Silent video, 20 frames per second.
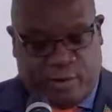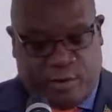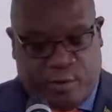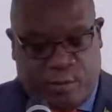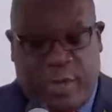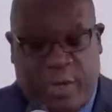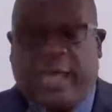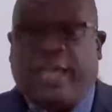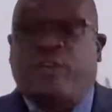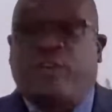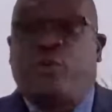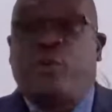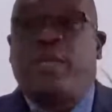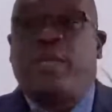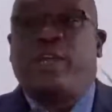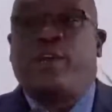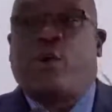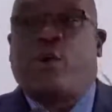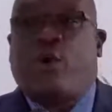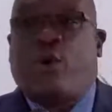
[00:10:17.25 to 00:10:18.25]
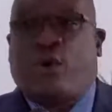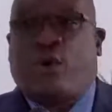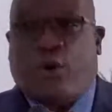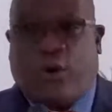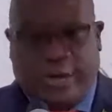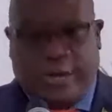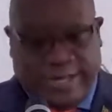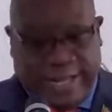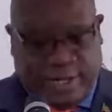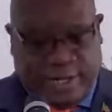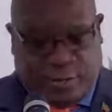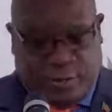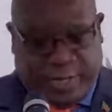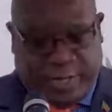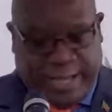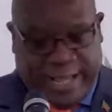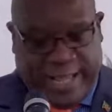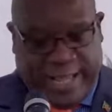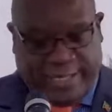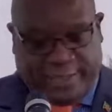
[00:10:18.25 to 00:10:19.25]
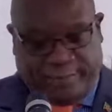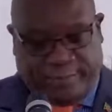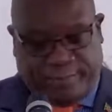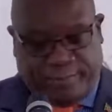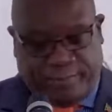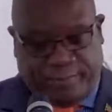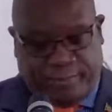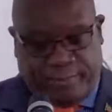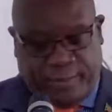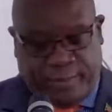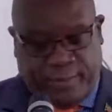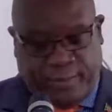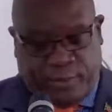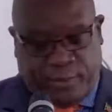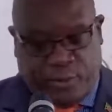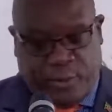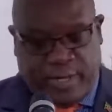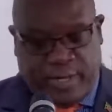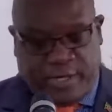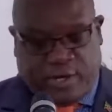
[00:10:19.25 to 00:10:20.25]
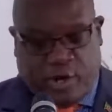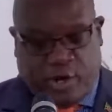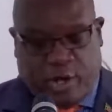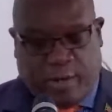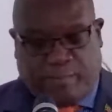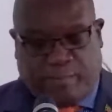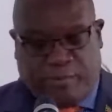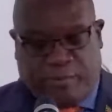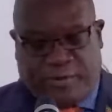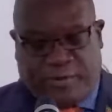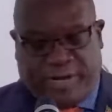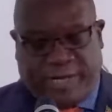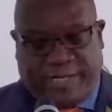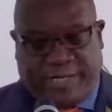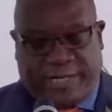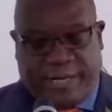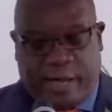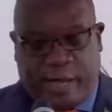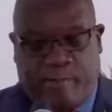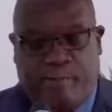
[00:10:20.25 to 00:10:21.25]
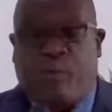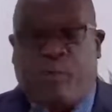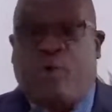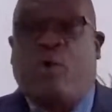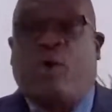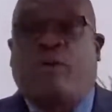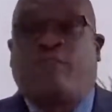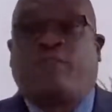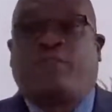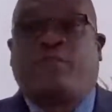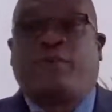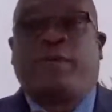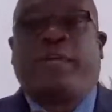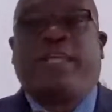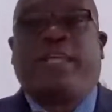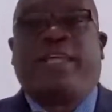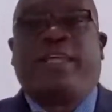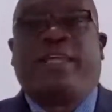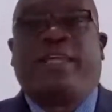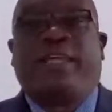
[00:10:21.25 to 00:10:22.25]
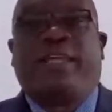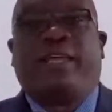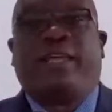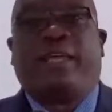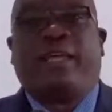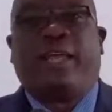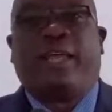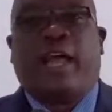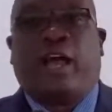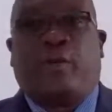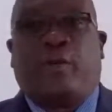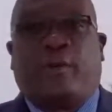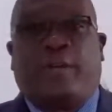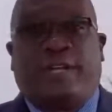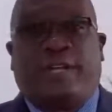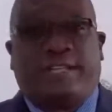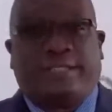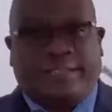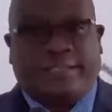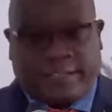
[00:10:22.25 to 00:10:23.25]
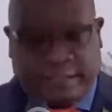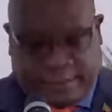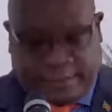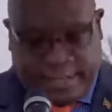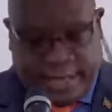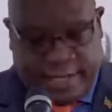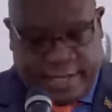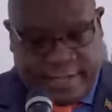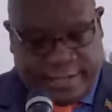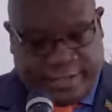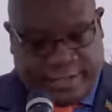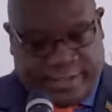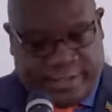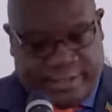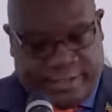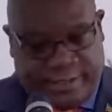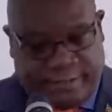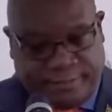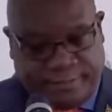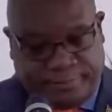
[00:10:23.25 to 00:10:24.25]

We are doing all that we can to incorporate them more fully in our society.